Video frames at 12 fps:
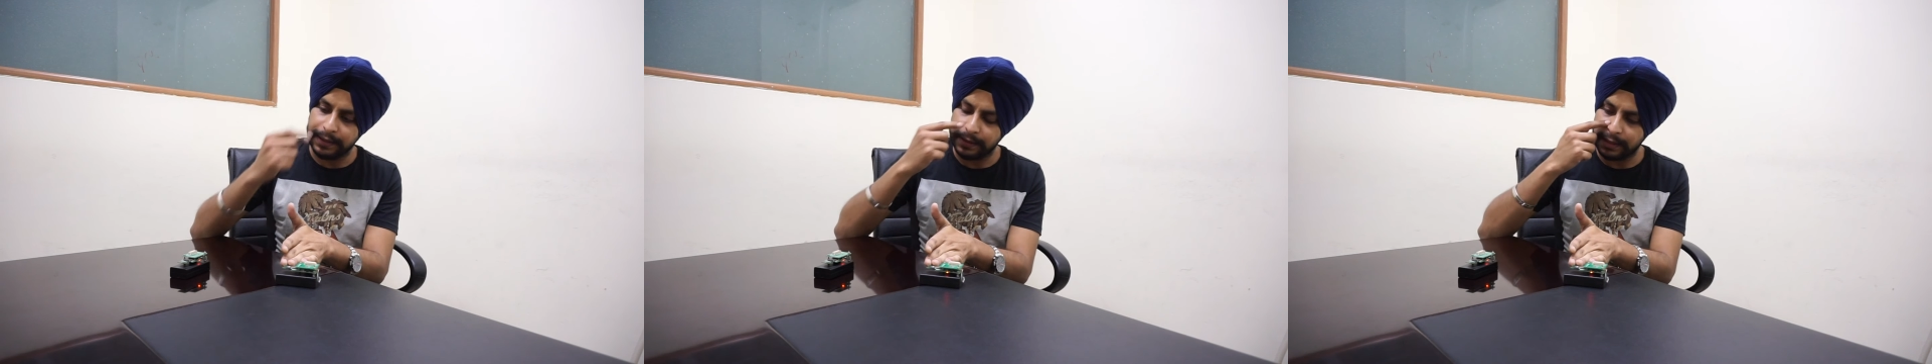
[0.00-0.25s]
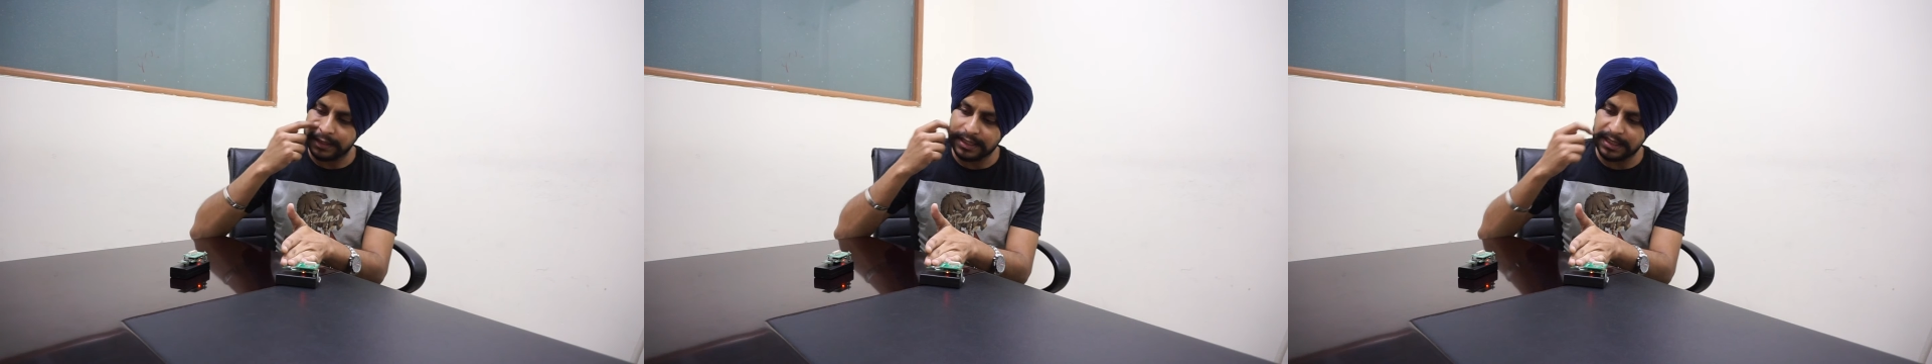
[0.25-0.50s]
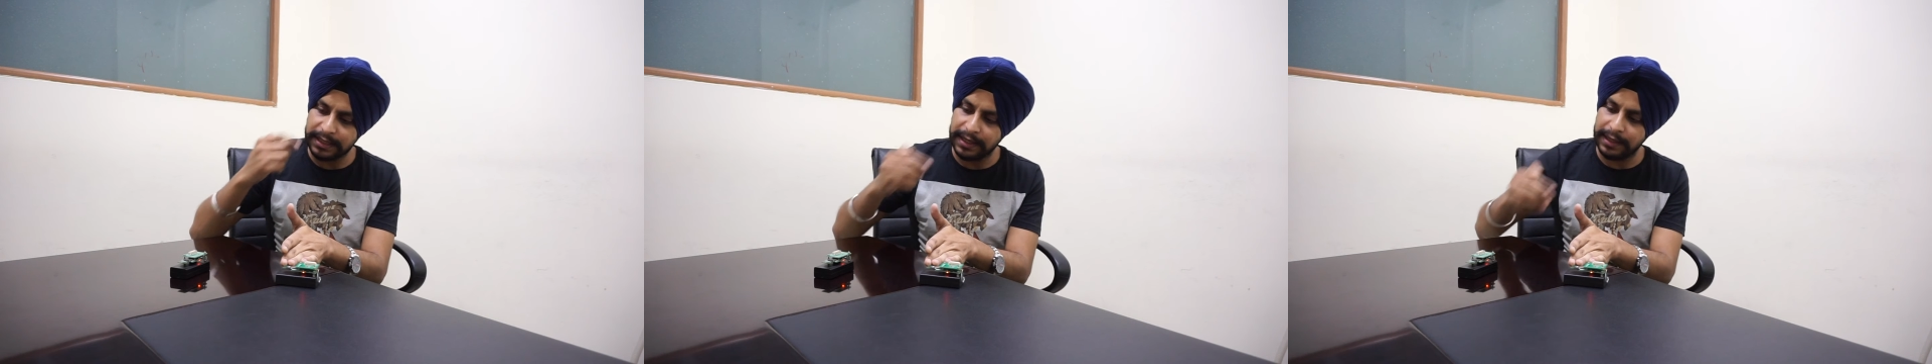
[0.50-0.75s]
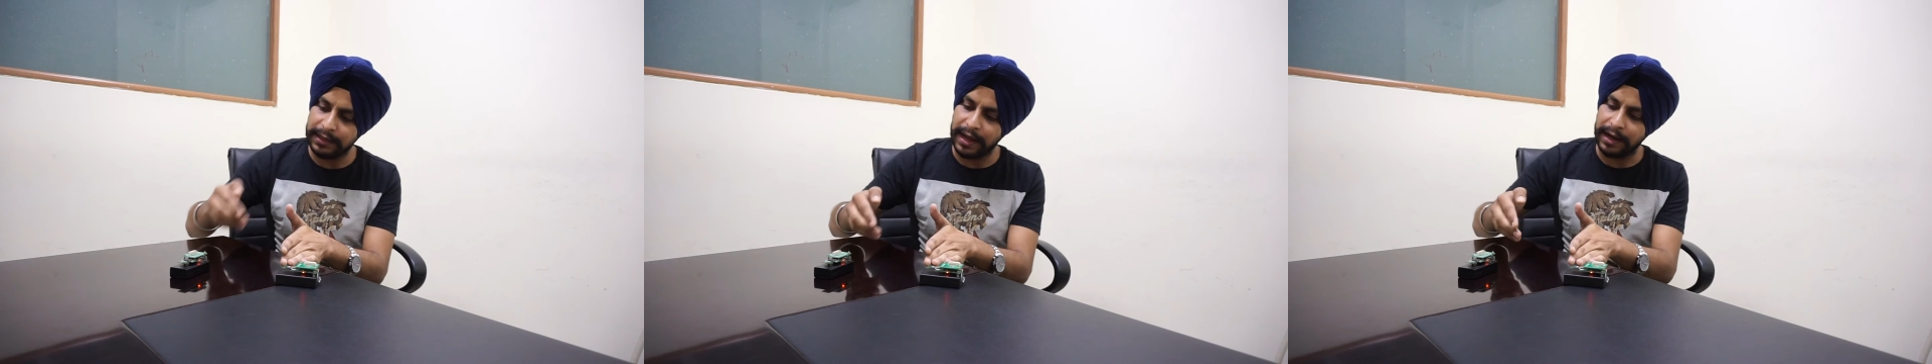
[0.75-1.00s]

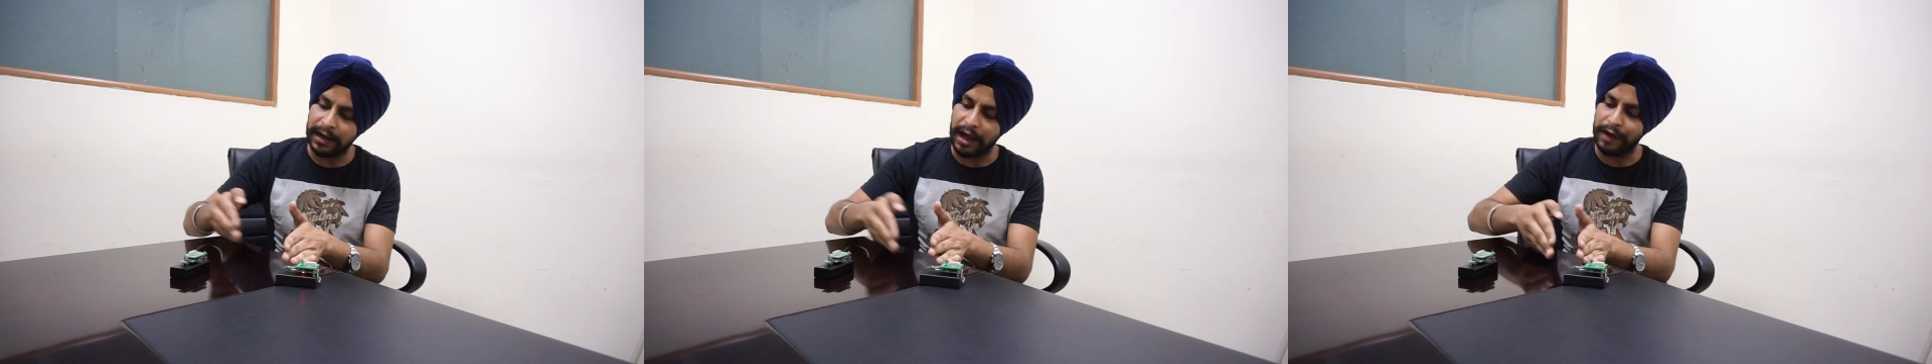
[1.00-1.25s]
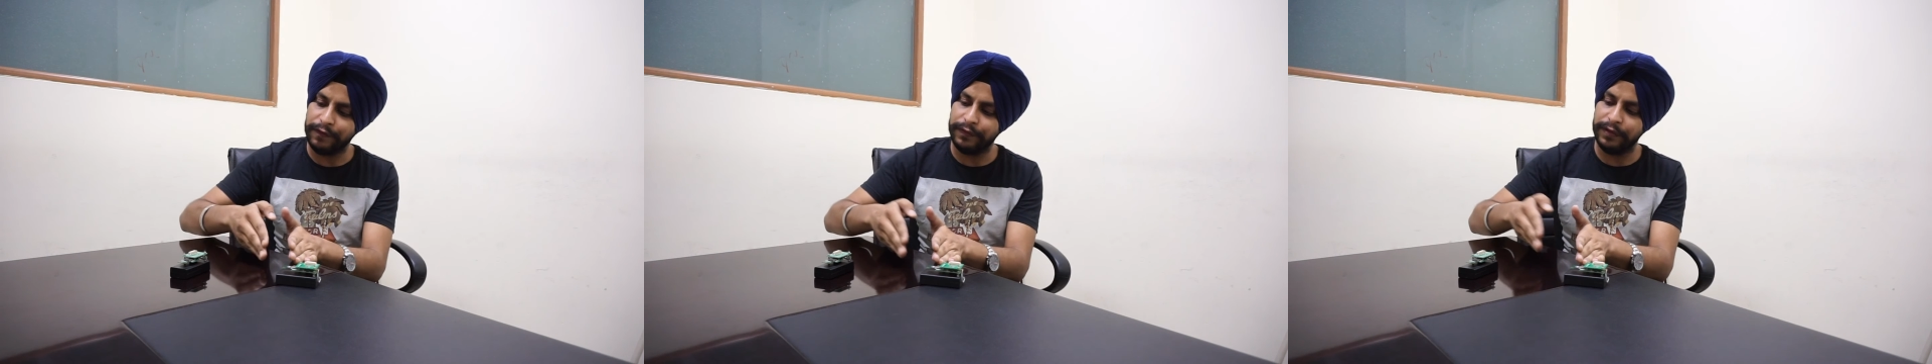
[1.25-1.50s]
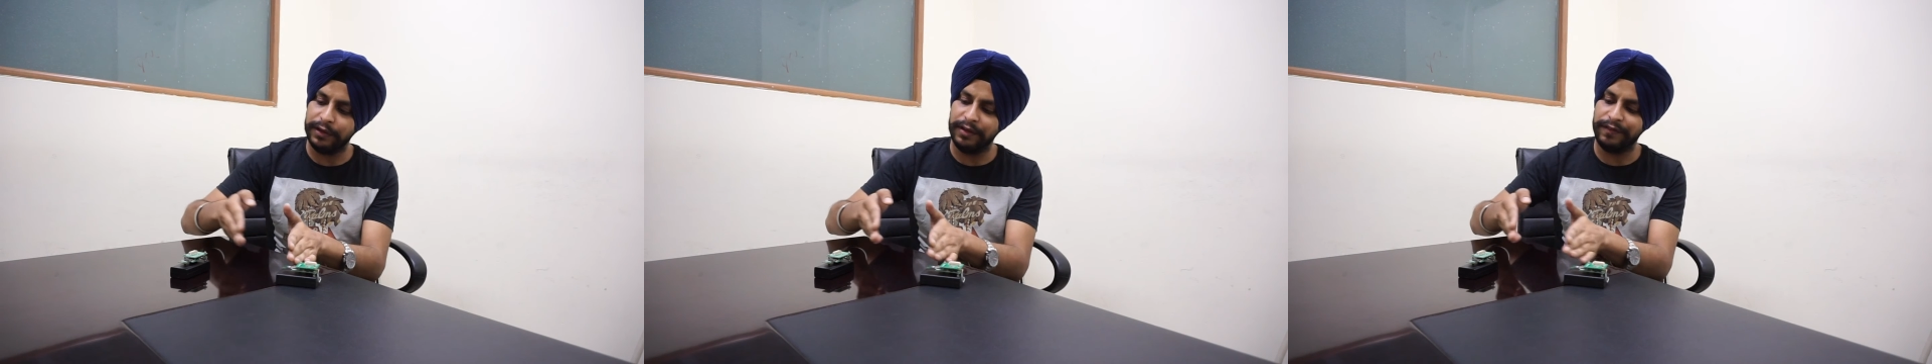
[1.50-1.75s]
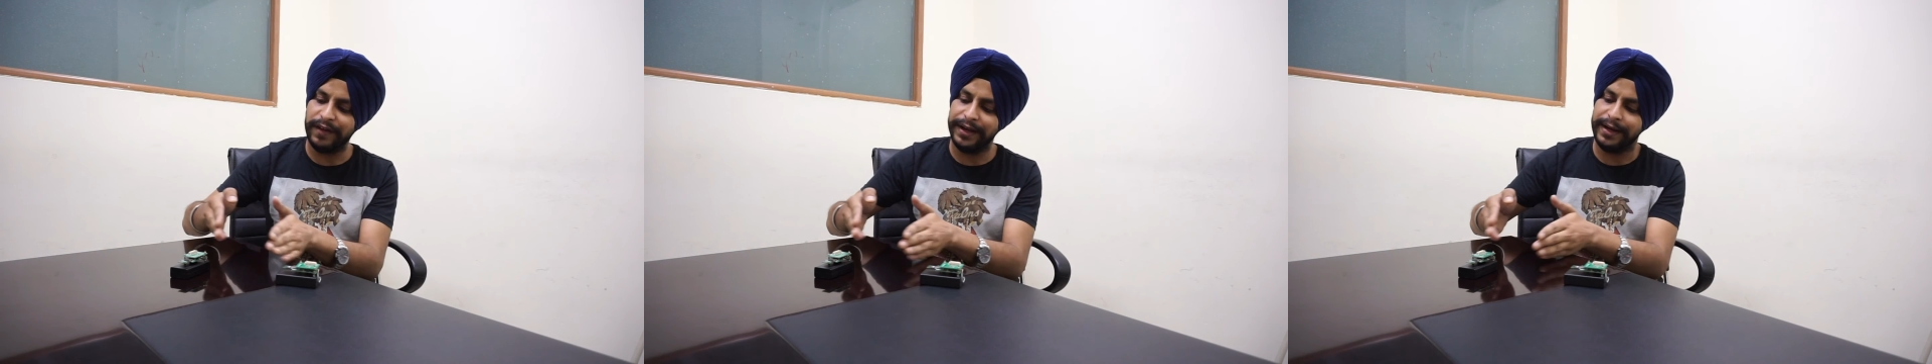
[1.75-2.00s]
considered that after
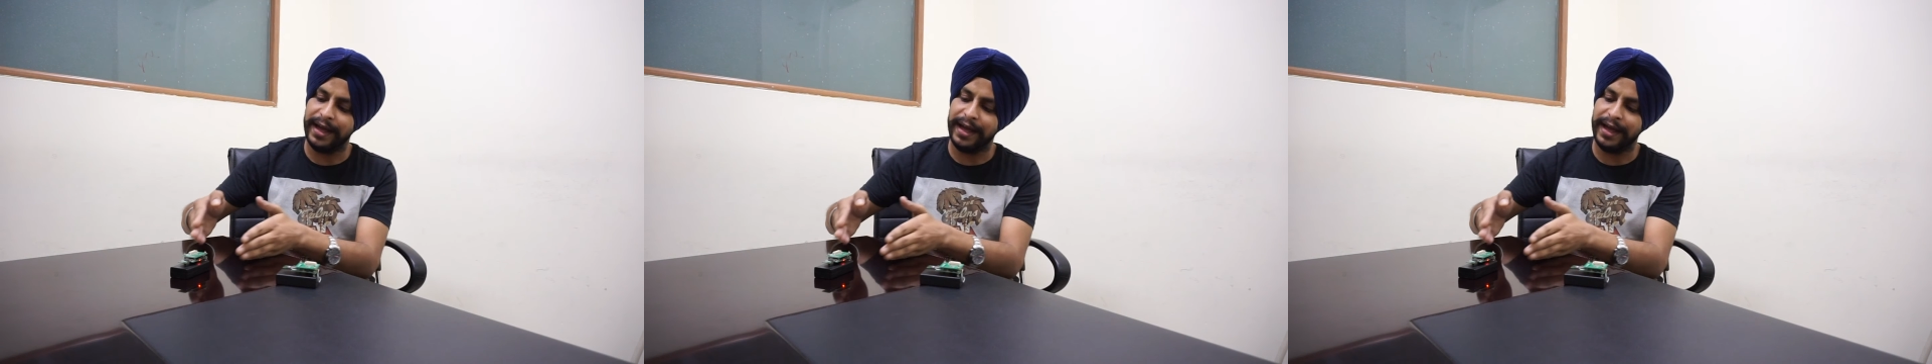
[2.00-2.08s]
the file